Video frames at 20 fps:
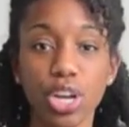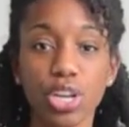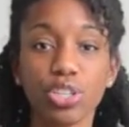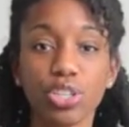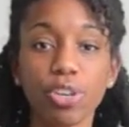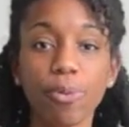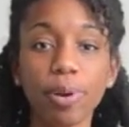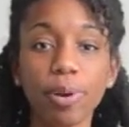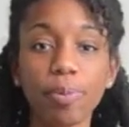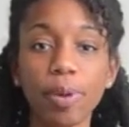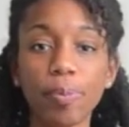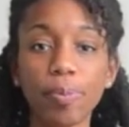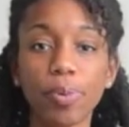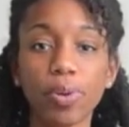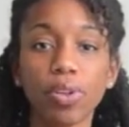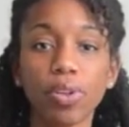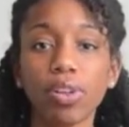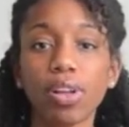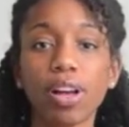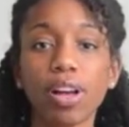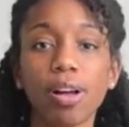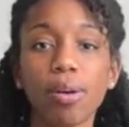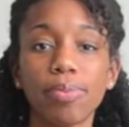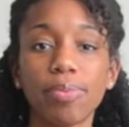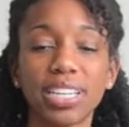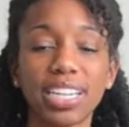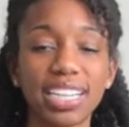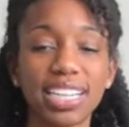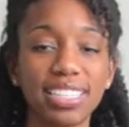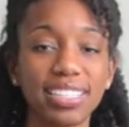So many people
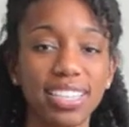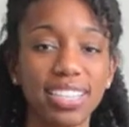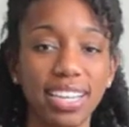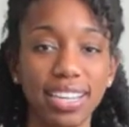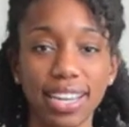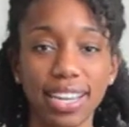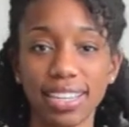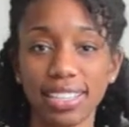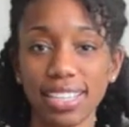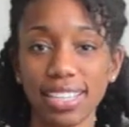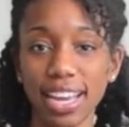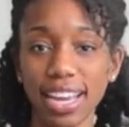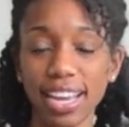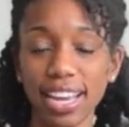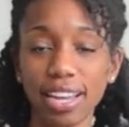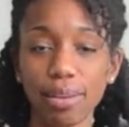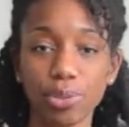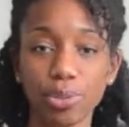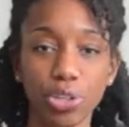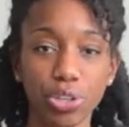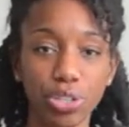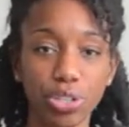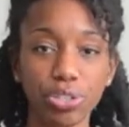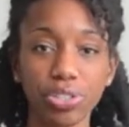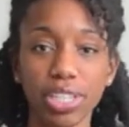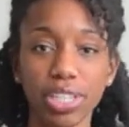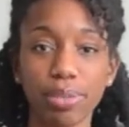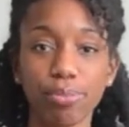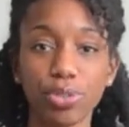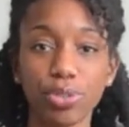that I see day to day, I'm sure you
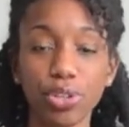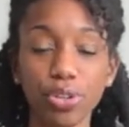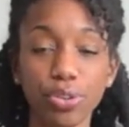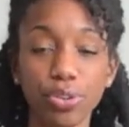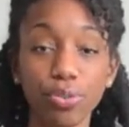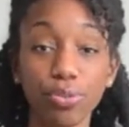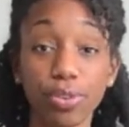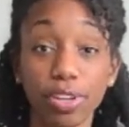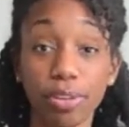see them too,